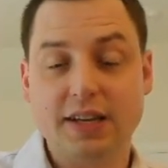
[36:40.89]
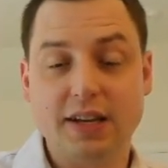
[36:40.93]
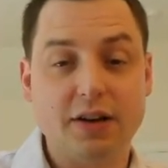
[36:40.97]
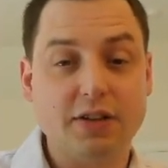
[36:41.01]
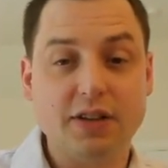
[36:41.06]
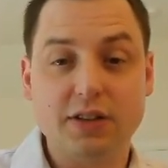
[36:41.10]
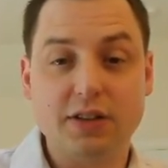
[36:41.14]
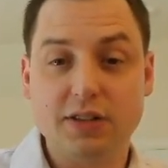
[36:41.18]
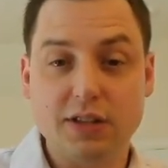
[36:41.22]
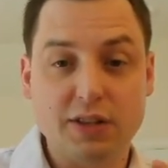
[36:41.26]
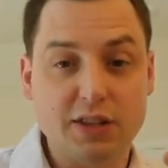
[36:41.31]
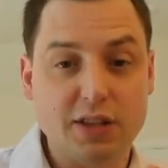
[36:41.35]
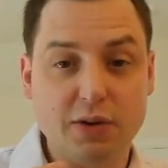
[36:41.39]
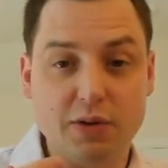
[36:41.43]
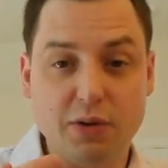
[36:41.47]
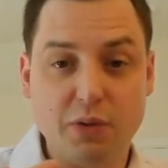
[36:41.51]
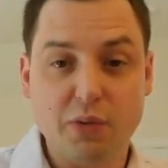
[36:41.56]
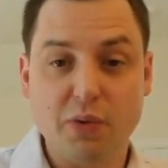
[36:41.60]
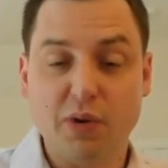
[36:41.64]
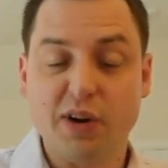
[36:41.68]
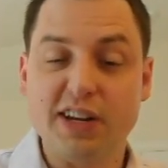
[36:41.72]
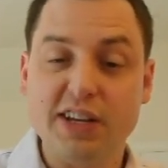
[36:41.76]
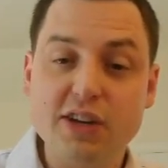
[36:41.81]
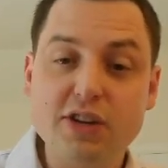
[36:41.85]
that
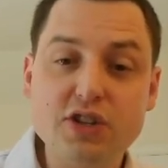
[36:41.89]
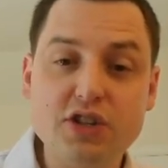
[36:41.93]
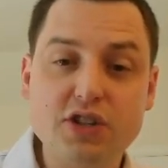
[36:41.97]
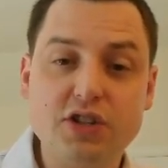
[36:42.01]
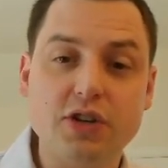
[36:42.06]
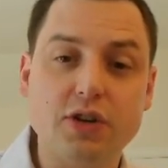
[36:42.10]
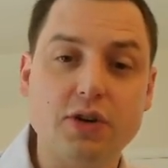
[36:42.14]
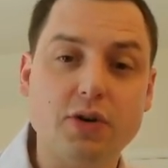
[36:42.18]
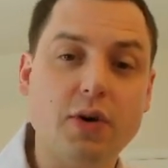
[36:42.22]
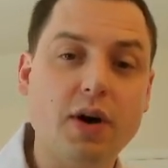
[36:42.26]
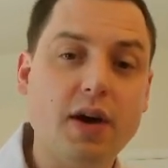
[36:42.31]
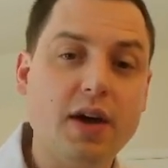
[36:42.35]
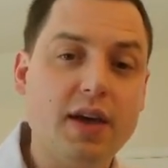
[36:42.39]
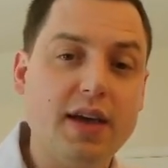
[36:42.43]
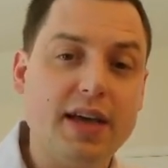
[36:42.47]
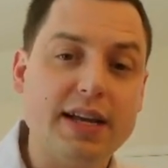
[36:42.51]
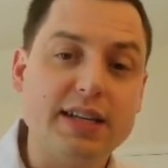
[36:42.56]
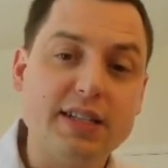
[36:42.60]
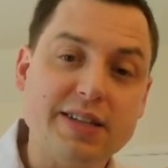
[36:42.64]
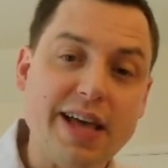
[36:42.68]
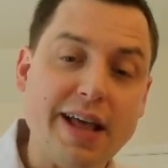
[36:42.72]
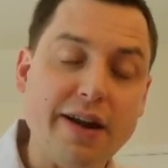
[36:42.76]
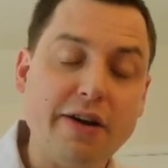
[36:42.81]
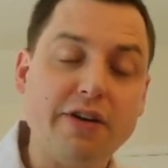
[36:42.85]
we're used to
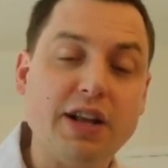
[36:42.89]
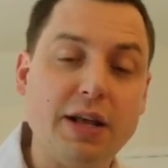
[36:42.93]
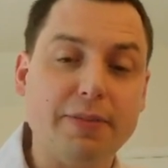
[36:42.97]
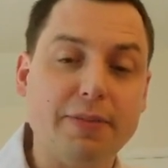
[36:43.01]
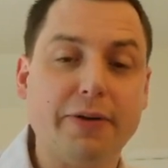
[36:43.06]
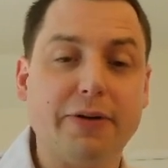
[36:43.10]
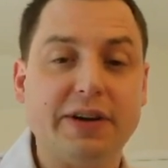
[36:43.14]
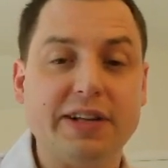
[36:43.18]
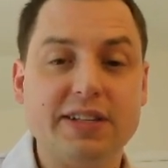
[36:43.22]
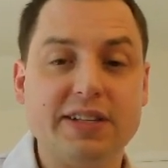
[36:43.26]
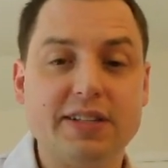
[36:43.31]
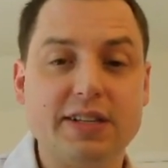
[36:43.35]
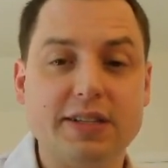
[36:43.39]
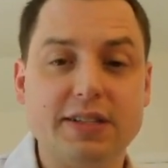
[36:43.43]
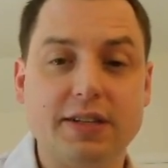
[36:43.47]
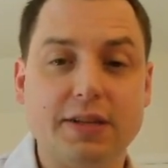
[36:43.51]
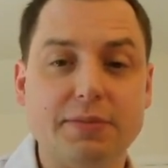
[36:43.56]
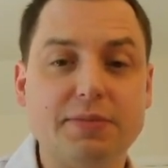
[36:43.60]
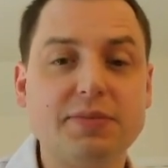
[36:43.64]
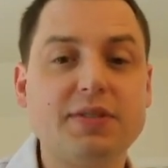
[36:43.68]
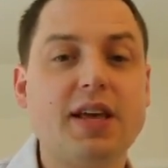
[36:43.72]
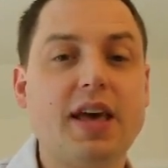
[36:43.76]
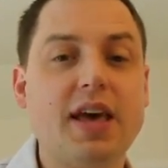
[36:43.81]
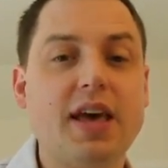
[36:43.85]
in standard deep learning
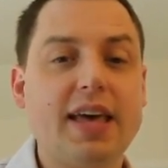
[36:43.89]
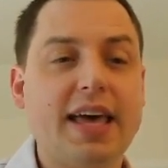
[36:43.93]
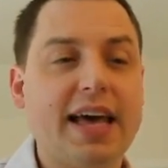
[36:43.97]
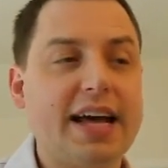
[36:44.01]
systems.